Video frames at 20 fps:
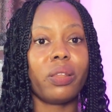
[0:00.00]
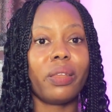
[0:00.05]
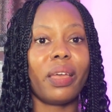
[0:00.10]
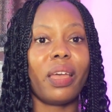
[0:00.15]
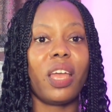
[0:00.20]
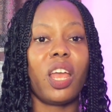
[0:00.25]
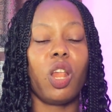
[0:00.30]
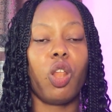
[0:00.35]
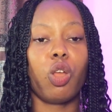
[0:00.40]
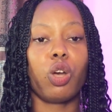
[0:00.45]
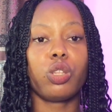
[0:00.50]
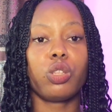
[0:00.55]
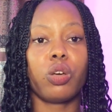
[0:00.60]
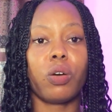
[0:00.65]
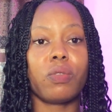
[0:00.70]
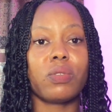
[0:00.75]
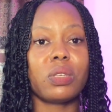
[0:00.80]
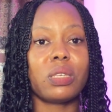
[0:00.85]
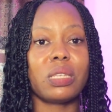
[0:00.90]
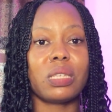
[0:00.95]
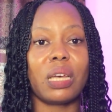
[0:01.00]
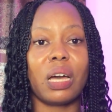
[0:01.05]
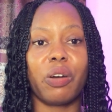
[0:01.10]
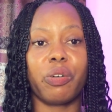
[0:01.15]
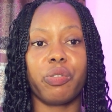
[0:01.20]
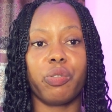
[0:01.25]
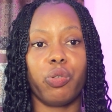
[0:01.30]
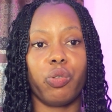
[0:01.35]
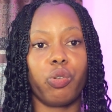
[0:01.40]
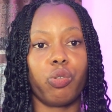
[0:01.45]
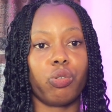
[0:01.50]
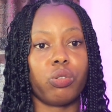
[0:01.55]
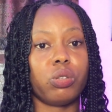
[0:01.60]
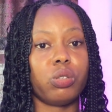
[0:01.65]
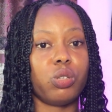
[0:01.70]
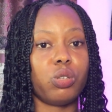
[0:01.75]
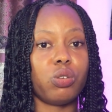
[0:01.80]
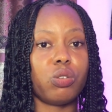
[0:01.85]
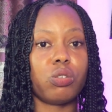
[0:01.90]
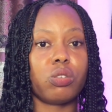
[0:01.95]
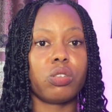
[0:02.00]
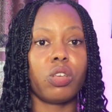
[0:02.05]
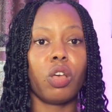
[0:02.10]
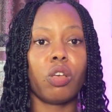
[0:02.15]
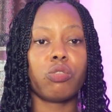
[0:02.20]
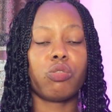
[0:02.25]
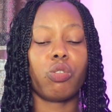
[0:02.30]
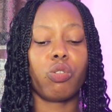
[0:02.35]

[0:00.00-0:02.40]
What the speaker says: There are a lot of sound you could use.